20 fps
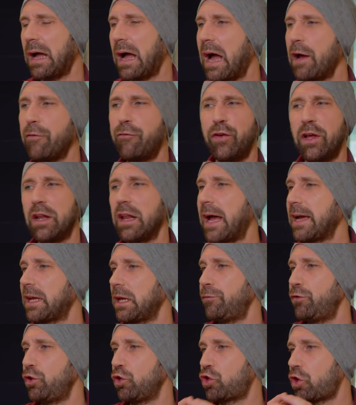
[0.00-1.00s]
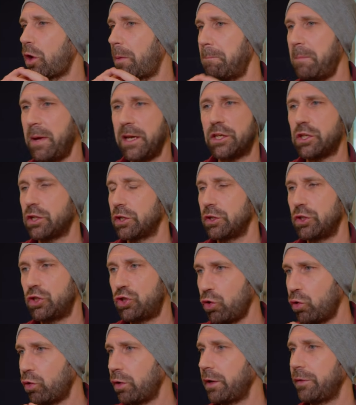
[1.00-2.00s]
I feel like if you commit
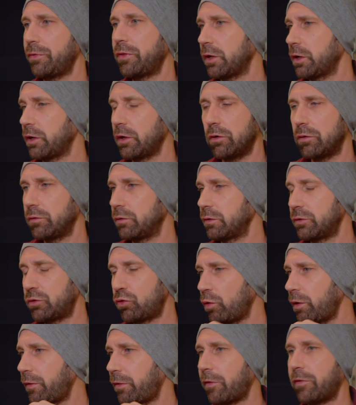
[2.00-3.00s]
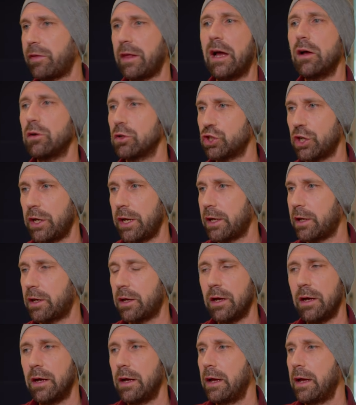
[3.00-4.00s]
during the sound
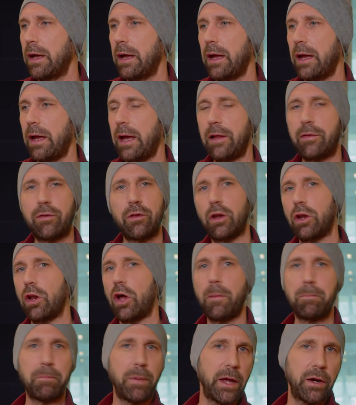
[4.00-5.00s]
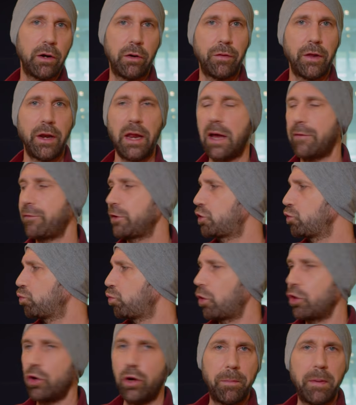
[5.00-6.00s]
check, it's a lot better than having to
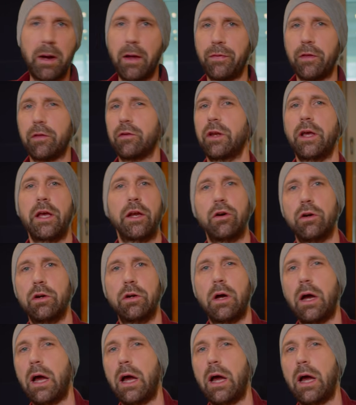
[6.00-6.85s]
worry about this later.